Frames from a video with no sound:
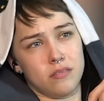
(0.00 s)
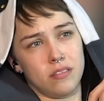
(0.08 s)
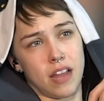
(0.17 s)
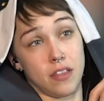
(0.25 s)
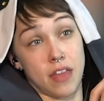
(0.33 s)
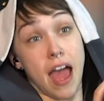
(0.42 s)

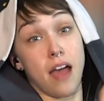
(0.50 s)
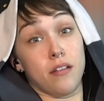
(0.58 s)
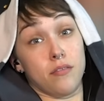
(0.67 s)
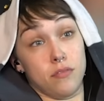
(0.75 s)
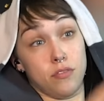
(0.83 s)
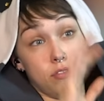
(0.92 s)
like
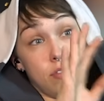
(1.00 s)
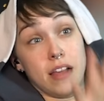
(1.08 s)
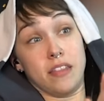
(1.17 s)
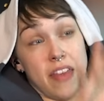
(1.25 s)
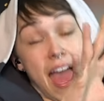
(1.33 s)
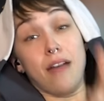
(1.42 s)
that,
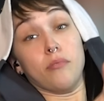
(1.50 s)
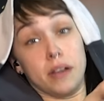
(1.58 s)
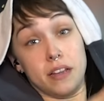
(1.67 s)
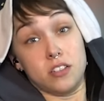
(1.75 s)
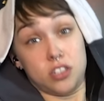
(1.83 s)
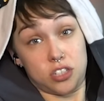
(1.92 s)
like that
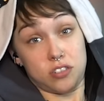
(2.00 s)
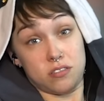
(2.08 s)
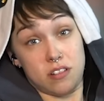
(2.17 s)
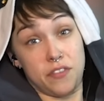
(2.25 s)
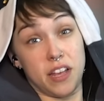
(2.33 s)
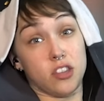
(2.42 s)
rich.
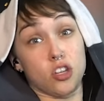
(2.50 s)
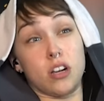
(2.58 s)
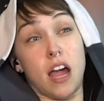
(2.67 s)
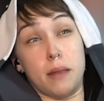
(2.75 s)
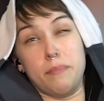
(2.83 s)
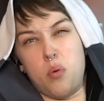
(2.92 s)
I feel like they're
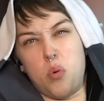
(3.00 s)
kind of